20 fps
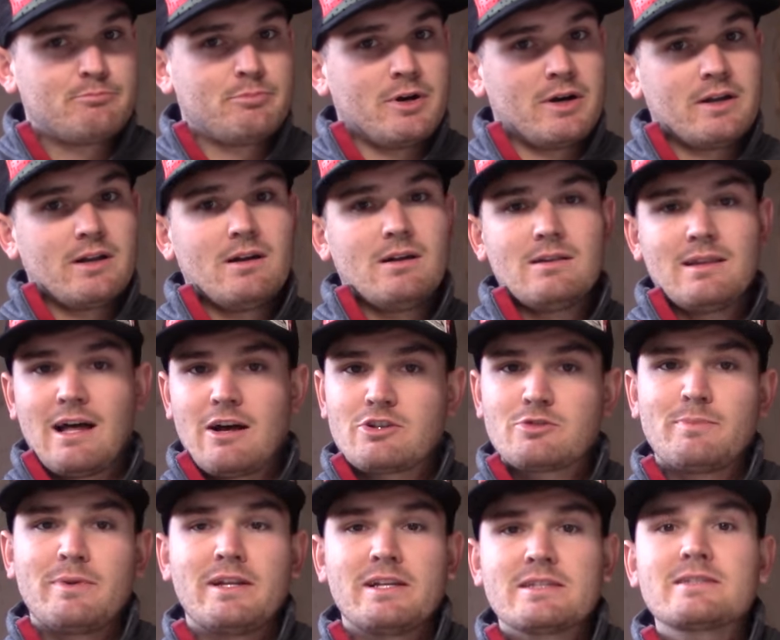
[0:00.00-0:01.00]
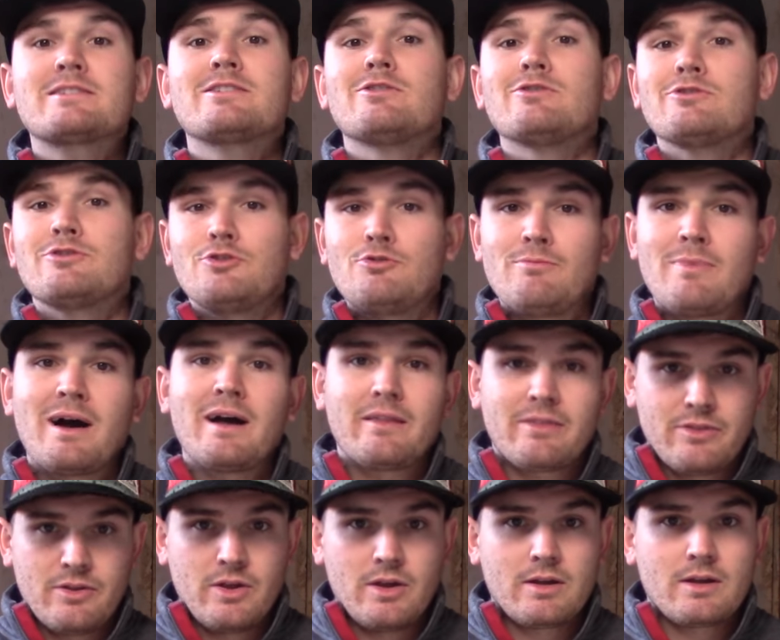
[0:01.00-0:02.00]
but allows me to still do my
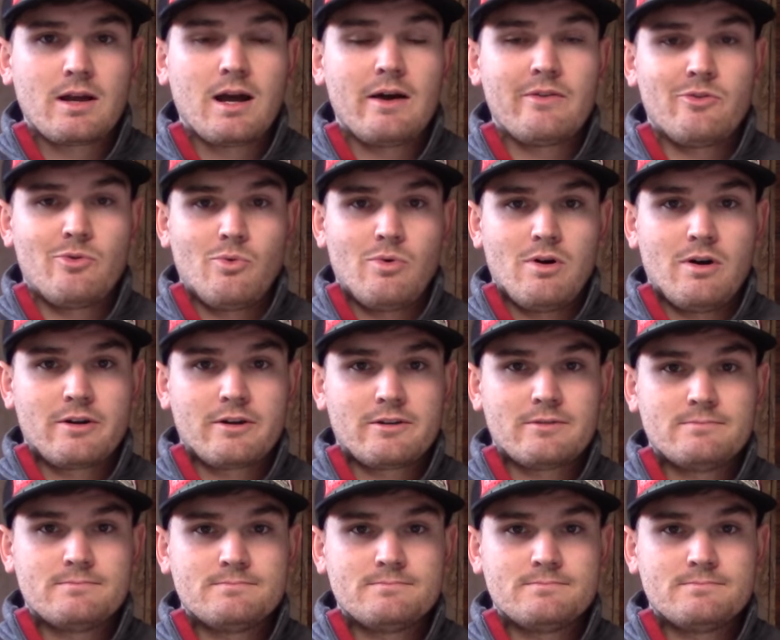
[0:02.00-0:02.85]
thing on the water.